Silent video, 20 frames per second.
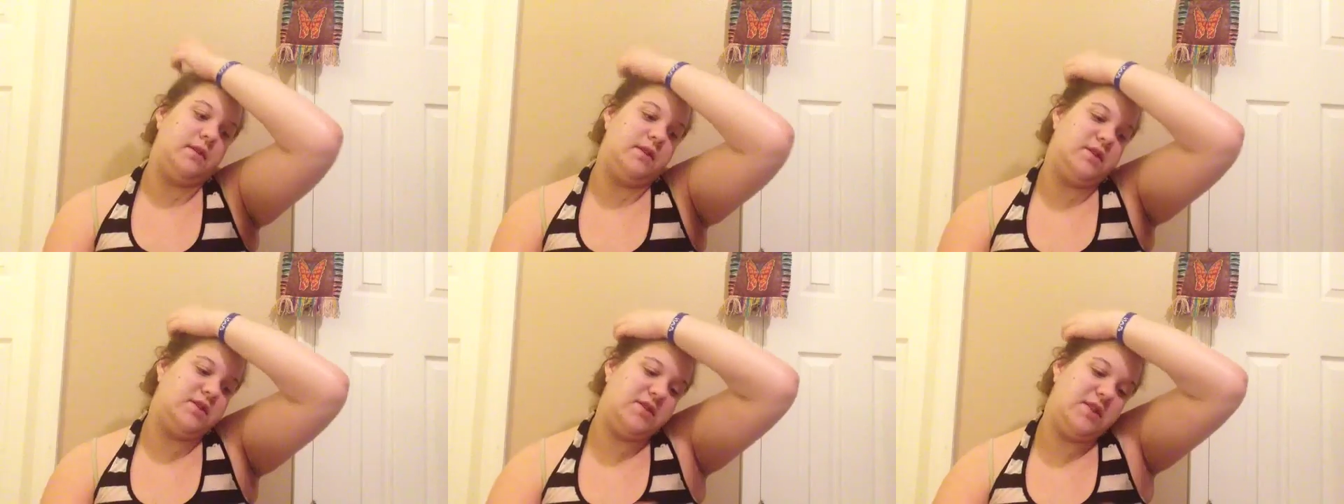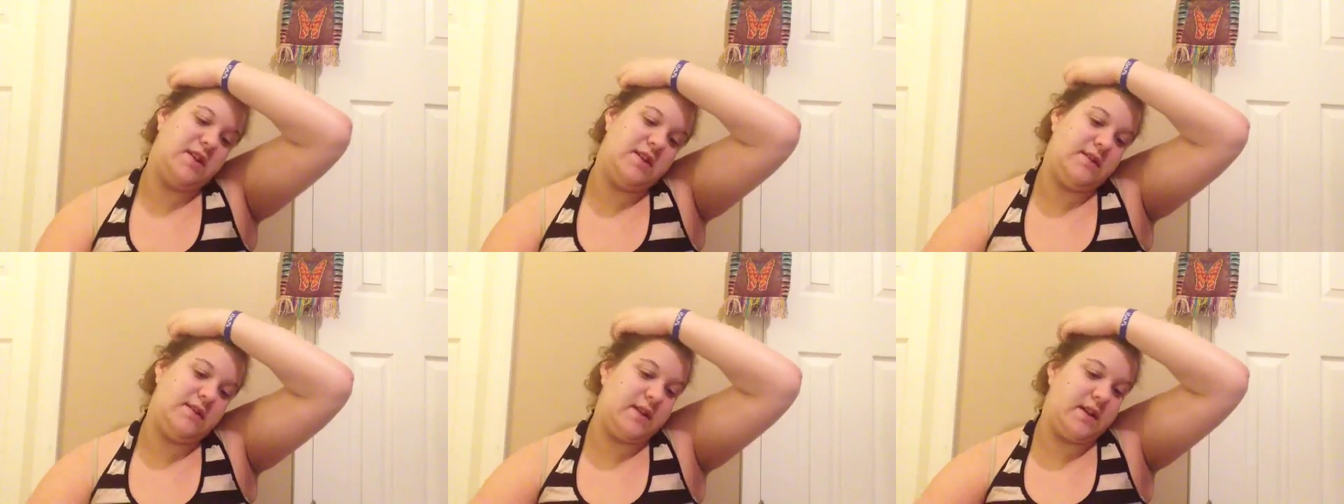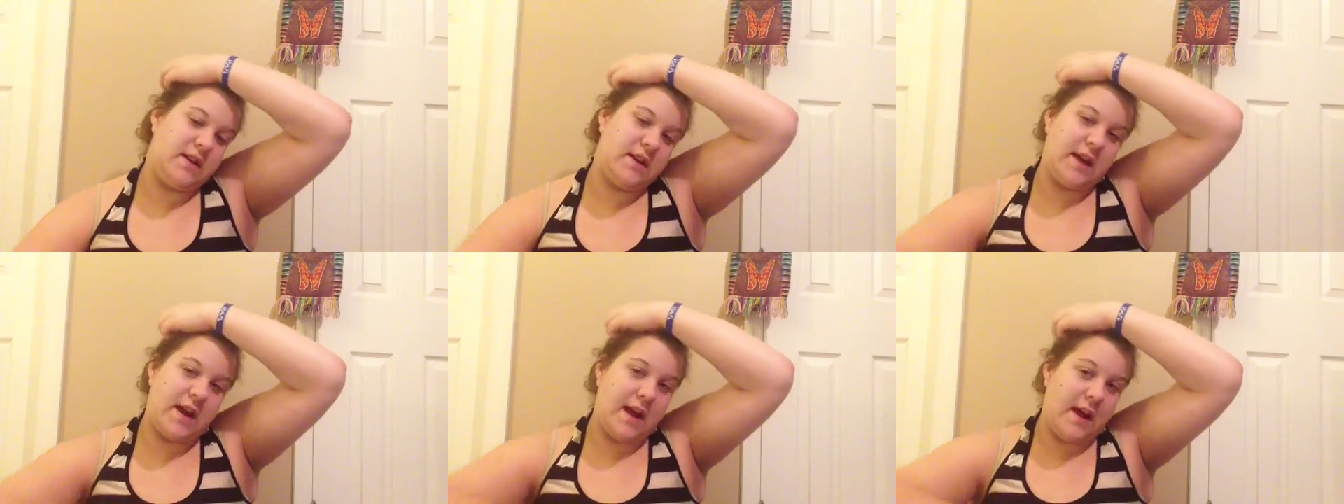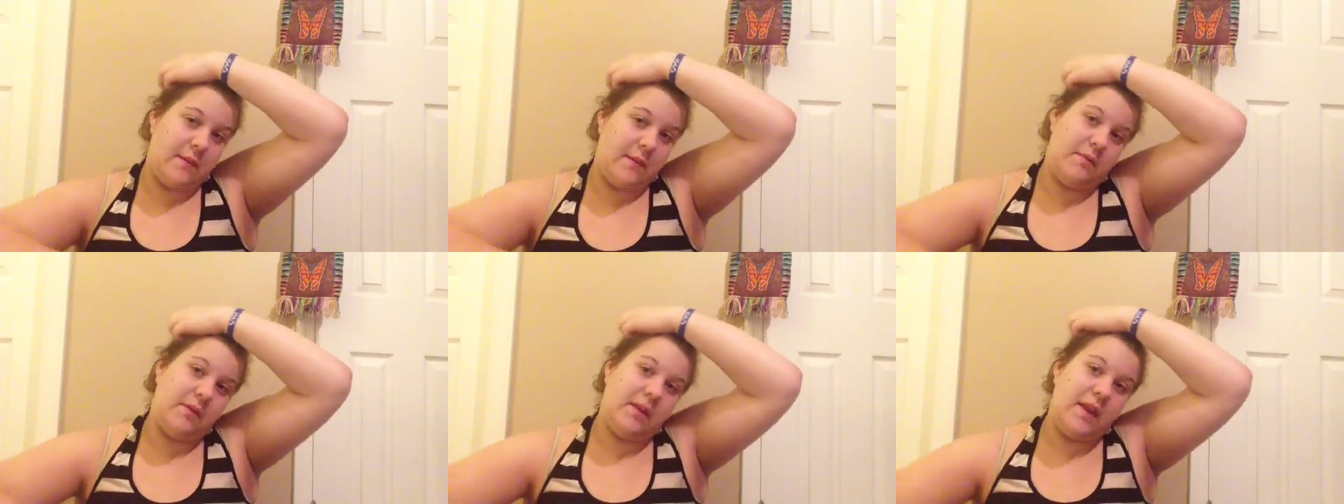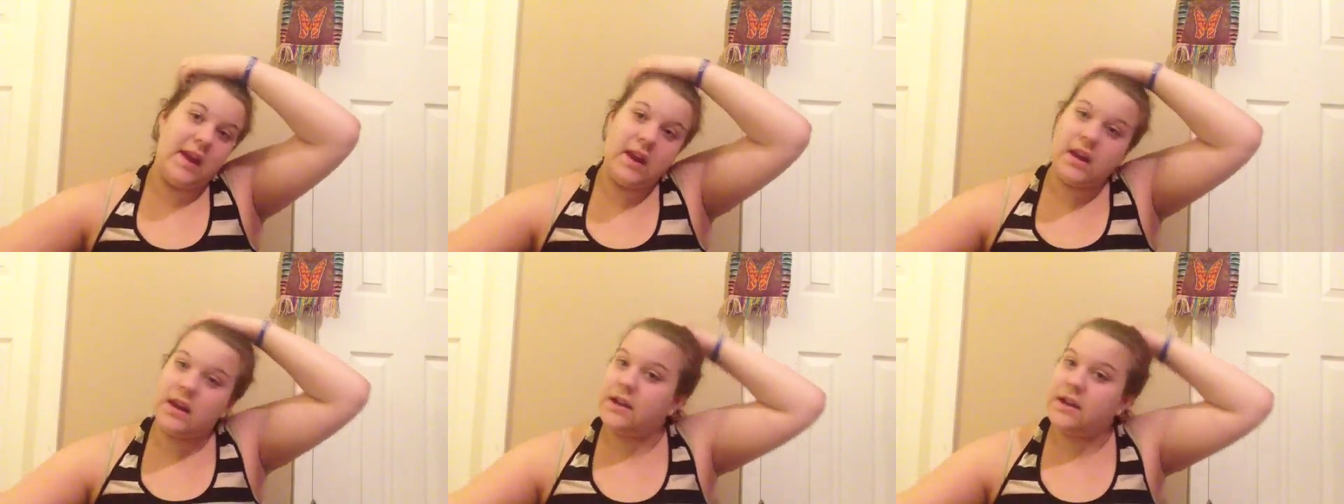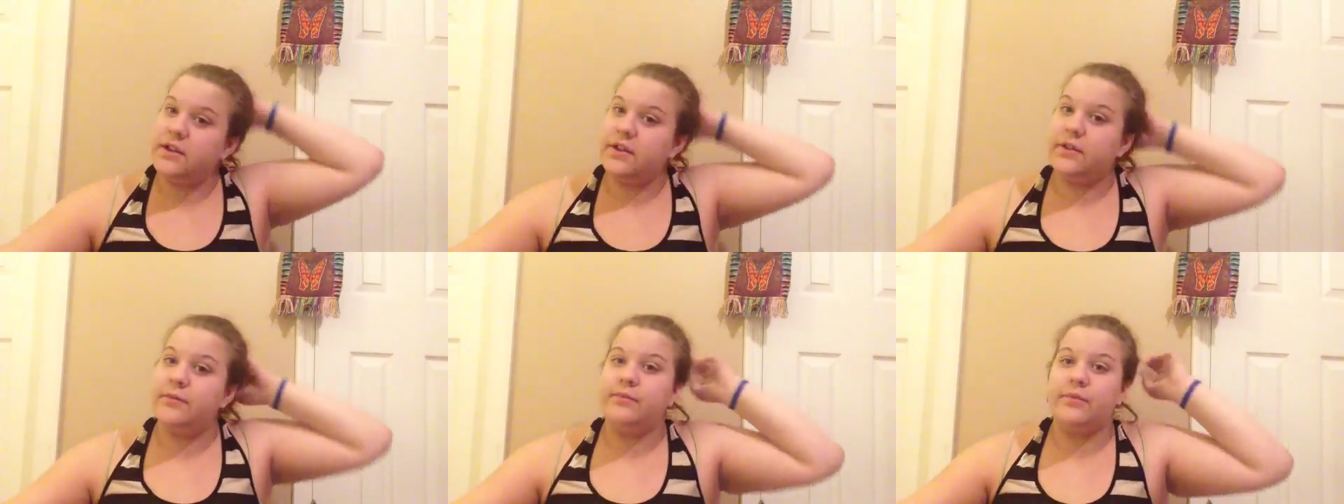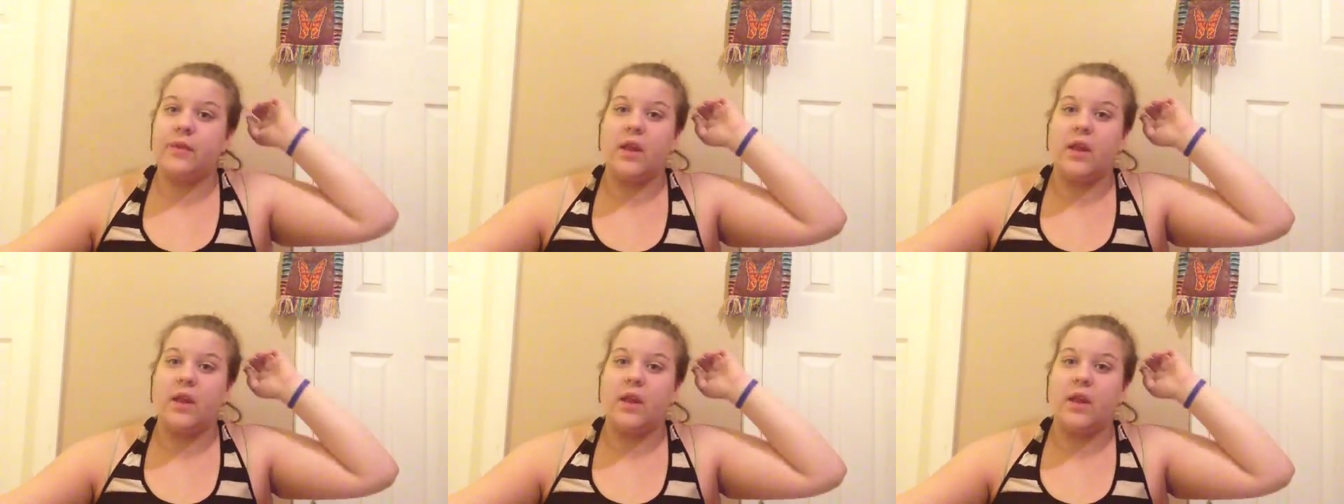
which then there came land,